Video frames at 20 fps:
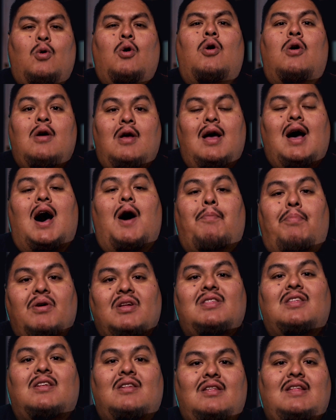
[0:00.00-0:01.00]
Well, I'll
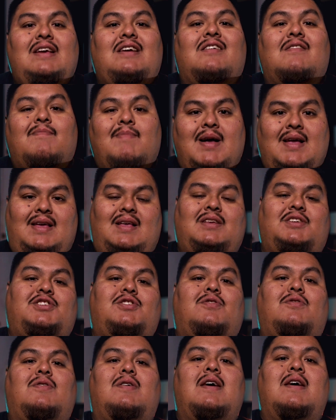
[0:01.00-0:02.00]
put the link of my
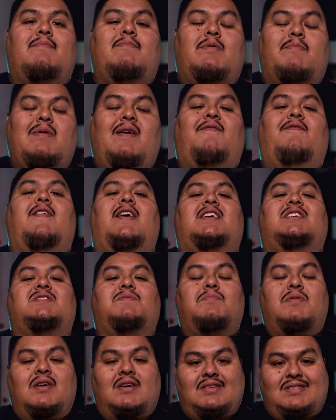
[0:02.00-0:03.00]
Instagram and my
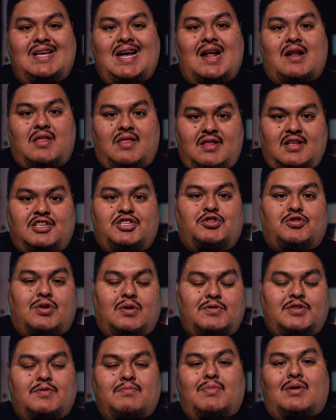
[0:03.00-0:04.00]
Facebook down in the
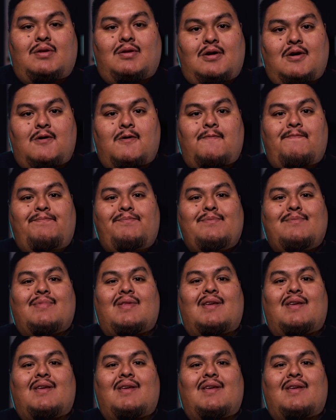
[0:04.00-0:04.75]
description below